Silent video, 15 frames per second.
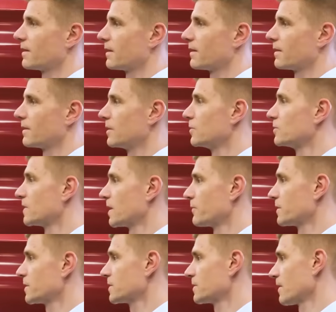the, the, new
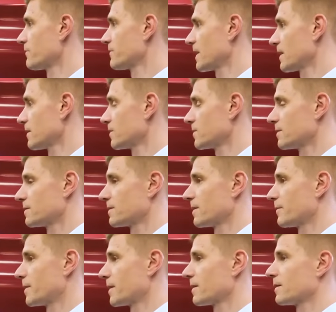generation of technicians in the
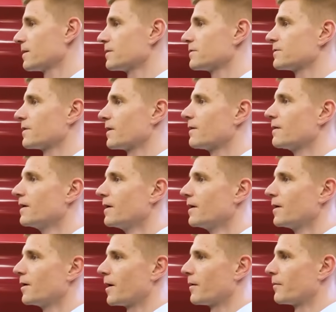market. So
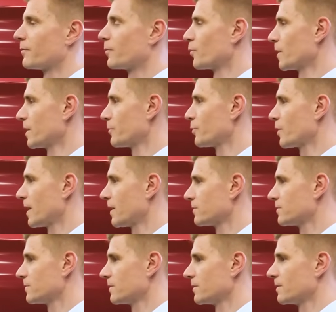I'm um, really proud
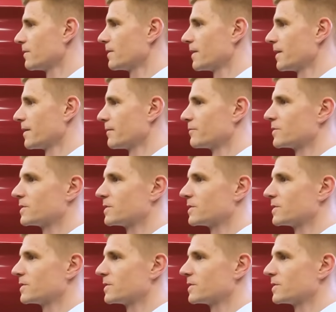to um,